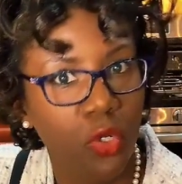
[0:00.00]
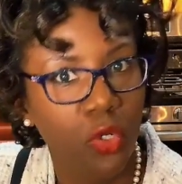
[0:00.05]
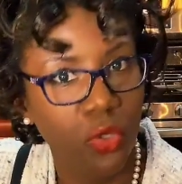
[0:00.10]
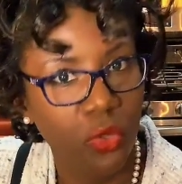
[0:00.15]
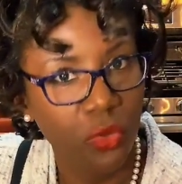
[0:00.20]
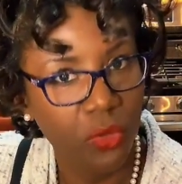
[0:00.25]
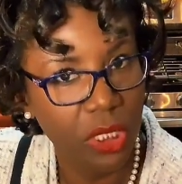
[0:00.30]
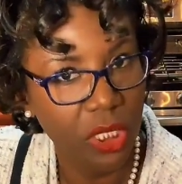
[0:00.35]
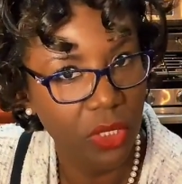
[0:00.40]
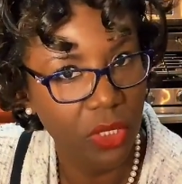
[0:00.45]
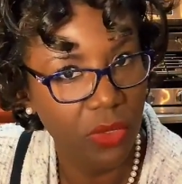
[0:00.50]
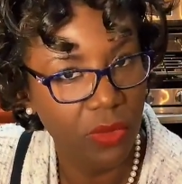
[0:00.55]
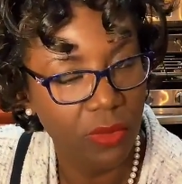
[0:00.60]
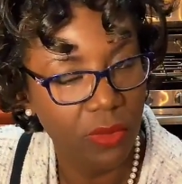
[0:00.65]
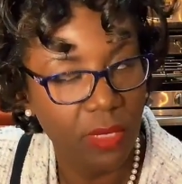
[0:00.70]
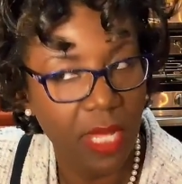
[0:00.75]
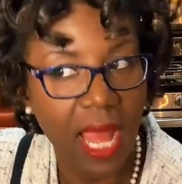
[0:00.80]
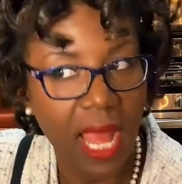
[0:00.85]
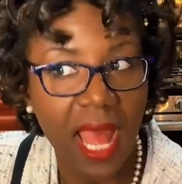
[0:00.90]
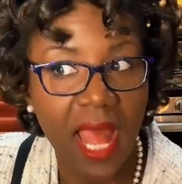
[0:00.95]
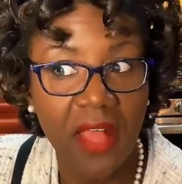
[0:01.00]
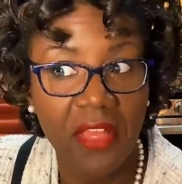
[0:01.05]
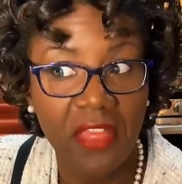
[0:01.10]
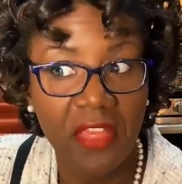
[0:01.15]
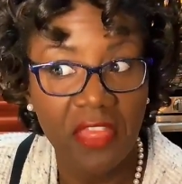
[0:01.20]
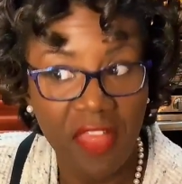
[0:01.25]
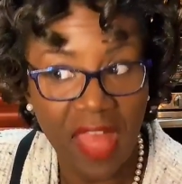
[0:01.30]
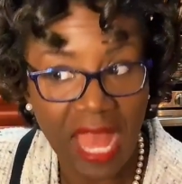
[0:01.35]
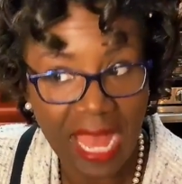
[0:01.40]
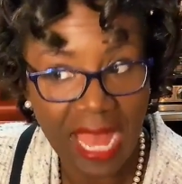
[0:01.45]
Who knew?
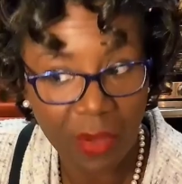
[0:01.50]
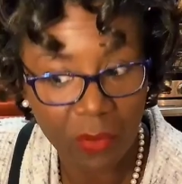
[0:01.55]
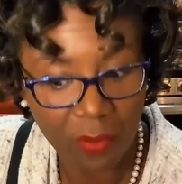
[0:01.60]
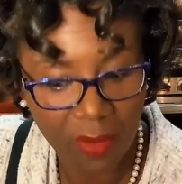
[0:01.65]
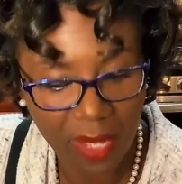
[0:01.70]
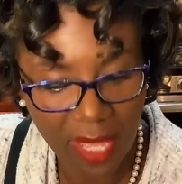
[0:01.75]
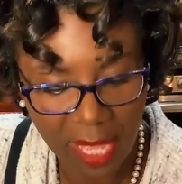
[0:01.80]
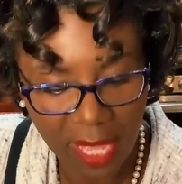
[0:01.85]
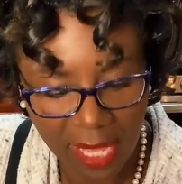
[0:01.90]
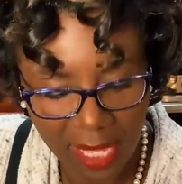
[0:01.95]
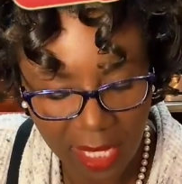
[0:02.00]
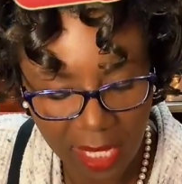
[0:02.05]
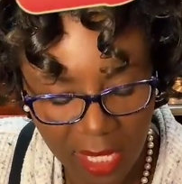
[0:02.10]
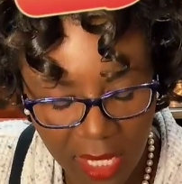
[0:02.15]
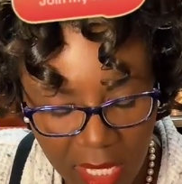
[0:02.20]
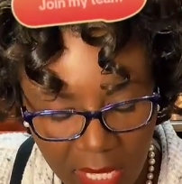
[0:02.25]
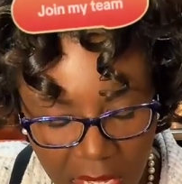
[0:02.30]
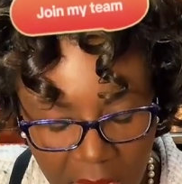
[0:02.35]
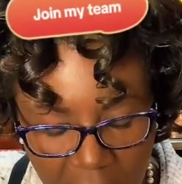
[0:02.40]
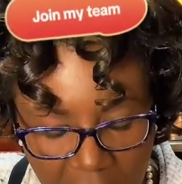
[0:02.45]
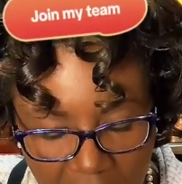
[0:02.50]
That way,